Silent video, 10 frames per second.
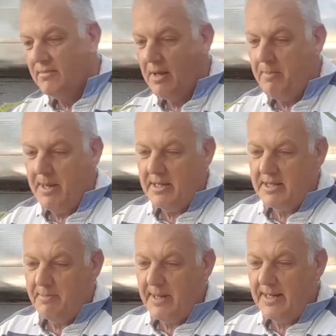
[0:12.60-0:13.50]
a bit
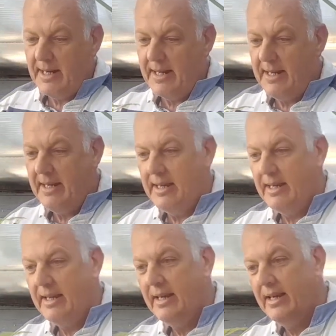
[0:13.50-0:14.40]
spindly
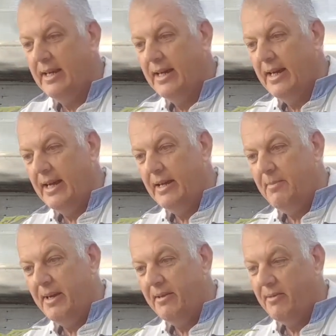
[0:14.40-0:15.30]
and a
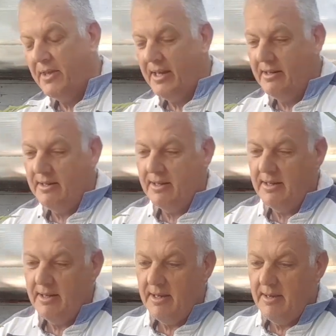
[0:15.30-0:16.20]
bit thin.
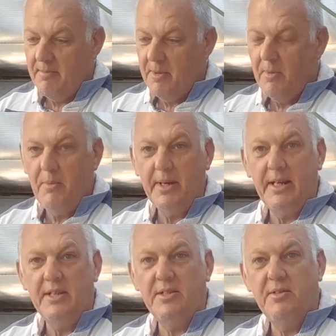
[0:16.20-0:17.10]
But what we're going to
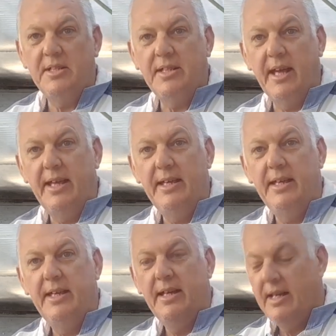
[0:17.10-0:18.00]
do today
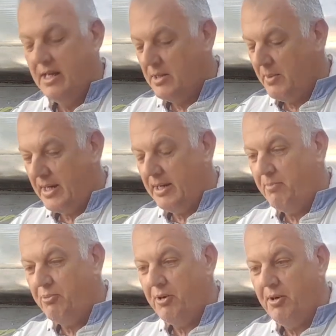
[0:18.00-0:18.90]
is we're going to
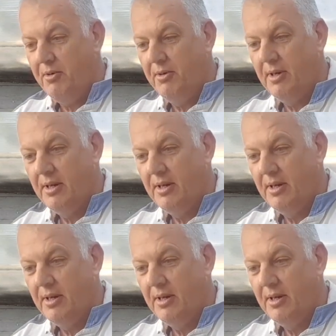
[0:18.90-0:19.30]
prune